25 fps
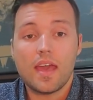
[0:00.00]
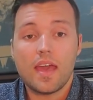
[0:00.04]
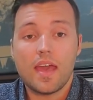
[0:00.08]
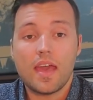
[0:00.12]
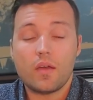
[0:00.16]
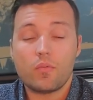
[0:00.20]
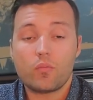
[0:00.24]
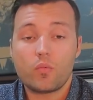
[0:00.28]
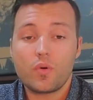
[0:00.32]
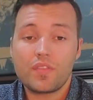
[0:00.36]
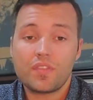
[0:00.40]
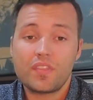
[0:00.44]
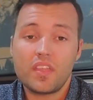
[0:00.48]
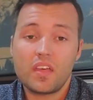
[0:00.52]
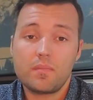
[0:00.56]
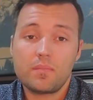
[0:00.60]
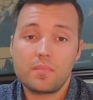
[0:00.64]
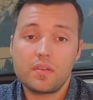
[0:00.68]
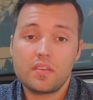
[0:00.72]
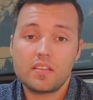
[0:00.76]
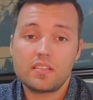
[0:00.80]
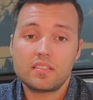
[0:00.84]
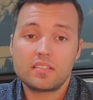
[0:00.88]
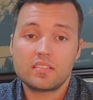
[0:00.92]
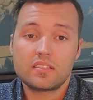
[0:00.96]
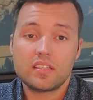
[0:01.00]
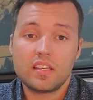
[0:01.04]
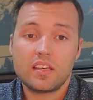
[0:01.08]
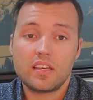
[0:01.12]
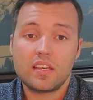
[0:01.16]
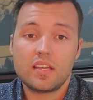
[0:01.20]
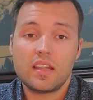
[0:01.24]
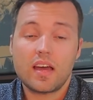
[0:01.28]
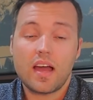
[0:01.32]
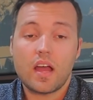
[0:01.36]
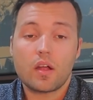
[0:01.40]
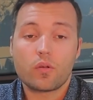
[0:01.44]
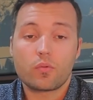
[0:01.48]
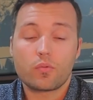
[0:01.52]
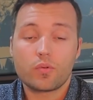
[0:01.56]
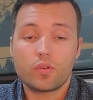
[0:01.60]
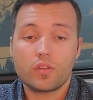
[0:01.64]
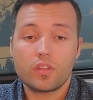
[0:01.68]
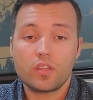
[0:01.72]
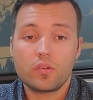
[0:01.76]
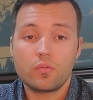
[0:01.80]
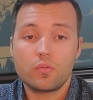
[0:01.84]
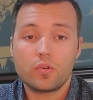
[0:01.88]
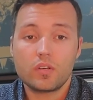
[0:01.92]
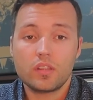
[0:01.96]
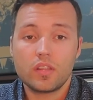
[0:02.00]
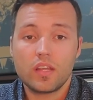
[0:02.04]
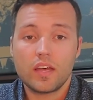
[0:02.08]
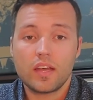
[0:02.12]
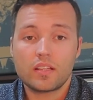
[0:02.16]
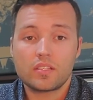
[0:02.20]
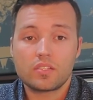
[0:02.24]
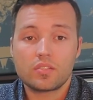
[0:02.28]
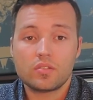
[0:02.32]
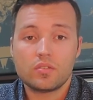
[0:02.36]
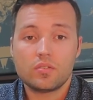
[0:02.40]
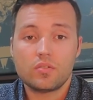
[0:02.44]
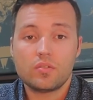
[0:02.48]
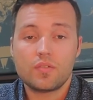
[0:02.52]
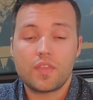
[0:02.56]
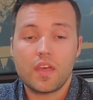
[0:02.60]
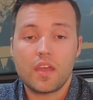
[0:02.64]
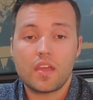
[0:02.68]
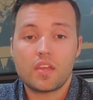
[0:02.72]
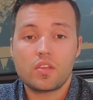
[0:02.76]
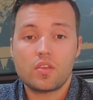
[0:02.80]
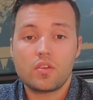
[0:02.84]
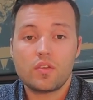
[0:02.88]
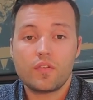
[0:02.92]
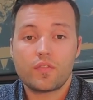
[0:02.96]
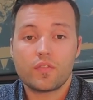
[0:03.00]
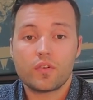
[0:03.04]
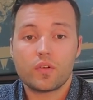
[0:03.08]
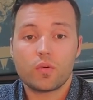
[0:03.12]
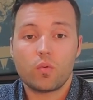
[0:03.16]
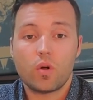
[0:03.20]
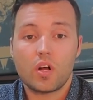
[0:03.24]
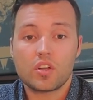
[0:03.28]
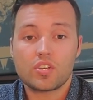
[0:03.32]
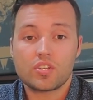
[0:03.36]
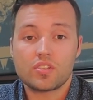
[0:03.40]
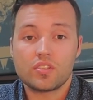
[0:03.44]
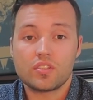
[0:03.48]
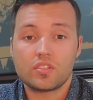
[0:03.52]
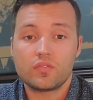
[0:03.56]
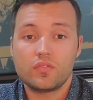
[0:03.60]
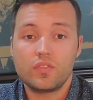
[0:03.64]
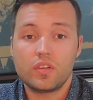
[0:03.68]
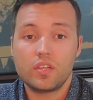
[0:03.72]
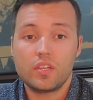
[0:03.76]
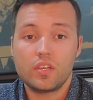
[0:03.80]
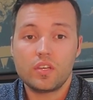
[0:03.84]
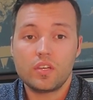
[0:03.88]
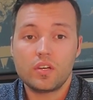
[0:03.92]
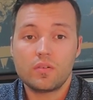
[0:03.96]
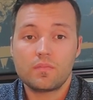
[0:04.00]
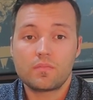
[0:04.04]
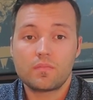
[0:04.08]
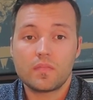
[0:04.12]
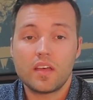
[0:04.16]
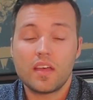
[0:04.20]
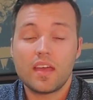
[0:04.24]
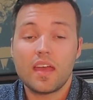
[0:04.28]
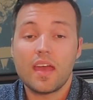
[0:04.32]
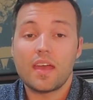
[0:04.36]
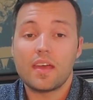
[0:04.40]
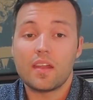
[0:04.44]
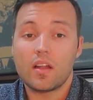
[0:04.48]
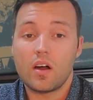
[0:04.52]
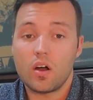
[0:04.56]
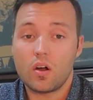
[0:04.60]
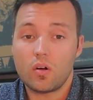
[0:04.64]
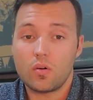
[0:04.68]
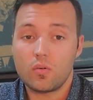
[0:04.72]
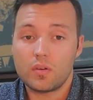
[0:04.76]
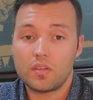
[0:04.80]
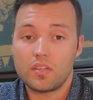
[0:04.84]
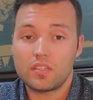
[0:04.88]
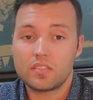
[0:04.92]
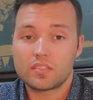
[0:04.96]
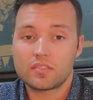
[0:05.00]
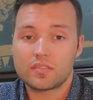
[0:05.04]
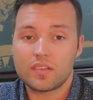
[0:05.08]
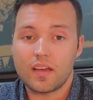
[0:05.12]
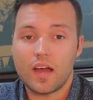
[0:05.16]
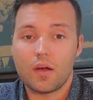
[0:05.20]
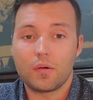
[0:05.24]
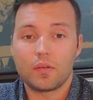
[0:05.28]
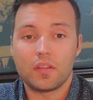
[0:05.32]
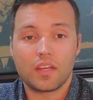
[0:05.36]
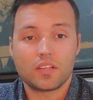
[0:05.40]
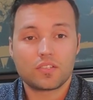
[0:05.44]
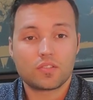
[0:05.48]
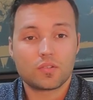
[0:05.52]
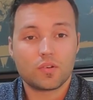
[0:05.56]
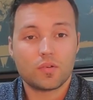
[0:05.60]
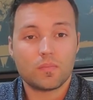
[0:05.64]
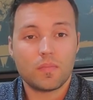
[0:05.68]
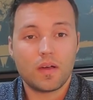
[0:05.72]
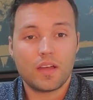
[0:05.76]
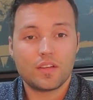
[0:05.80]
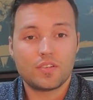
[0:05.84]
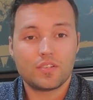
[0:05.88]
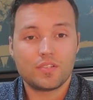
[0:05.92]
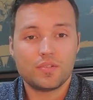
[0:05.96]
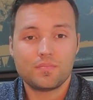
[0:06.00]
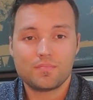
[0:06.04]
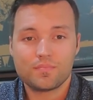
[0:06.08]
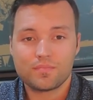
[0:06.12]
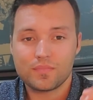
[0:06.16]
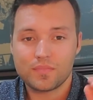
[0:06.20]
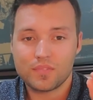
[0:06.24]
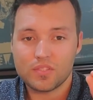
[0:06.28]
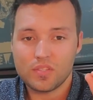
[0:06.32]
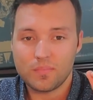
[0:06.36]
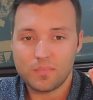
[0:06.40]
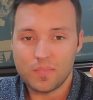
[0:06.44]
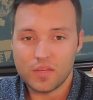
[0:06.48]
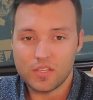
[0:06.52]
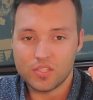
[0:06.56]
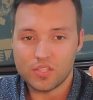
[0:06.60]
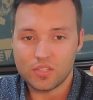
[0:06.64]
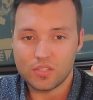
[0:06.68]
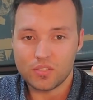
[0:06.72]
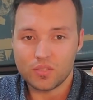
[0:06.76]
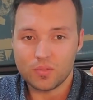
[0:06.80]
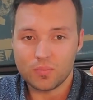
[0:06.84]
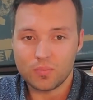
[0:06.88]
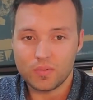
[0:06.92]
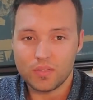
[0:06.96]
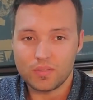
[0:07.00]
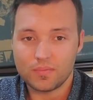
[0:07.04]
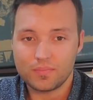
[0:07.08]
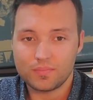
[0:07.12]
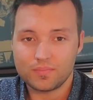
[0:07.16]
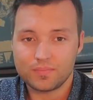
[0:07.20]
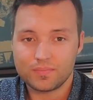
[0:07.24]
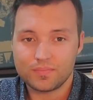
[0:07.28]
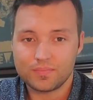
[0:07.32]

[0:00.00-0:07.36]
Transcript: And with that being said, I really would like to thank you for watching this video. And always, I would like to remind you to pinch a little bit.